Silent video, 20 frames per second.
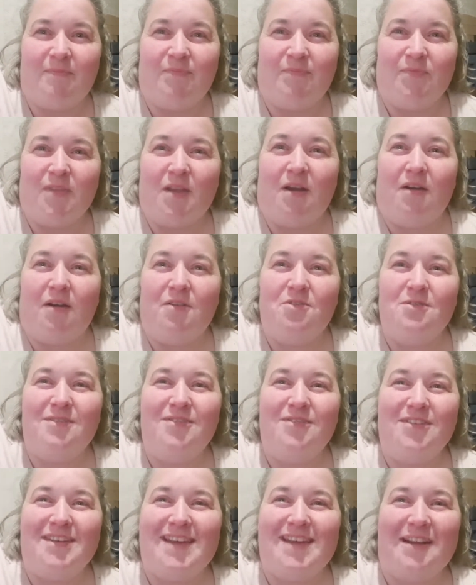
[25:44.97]
you have a
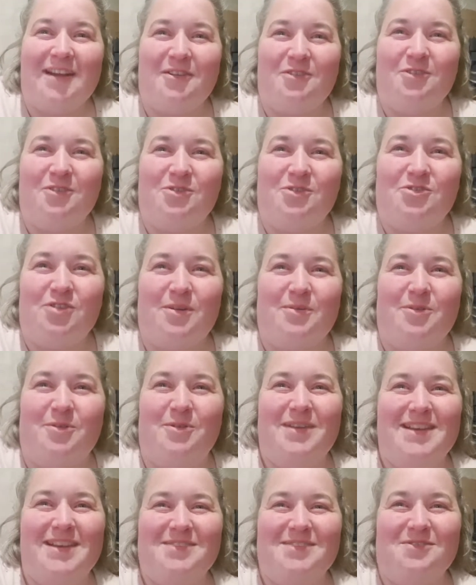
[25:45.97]
cat called Tribble. That is
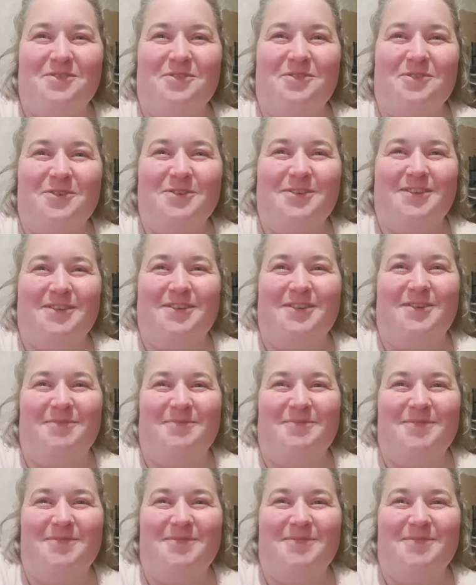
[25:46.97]
awesome.